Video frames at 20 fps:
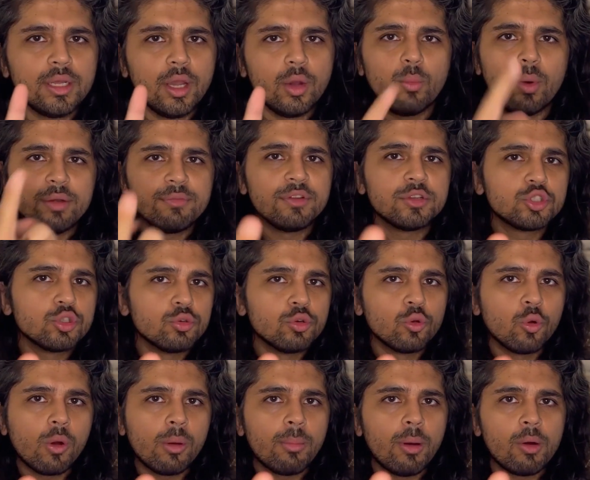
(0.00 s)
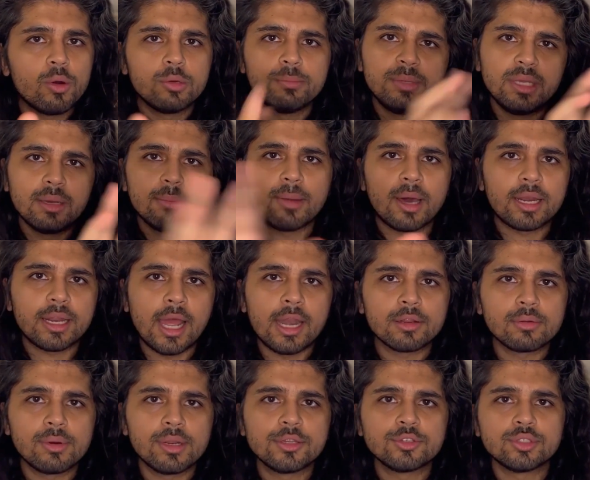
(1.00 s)
One which you know about, BMR
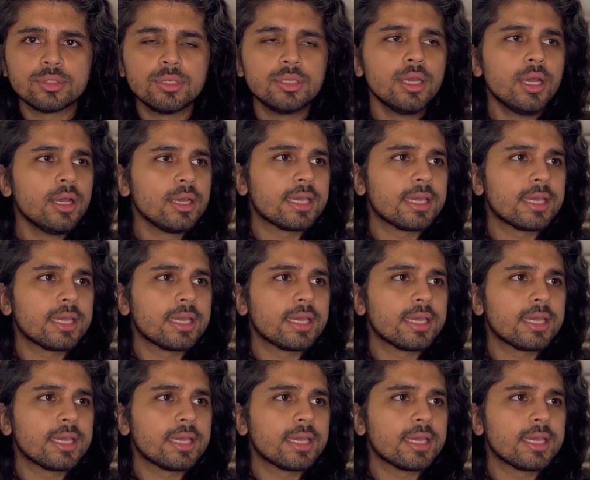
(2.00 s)
calculation,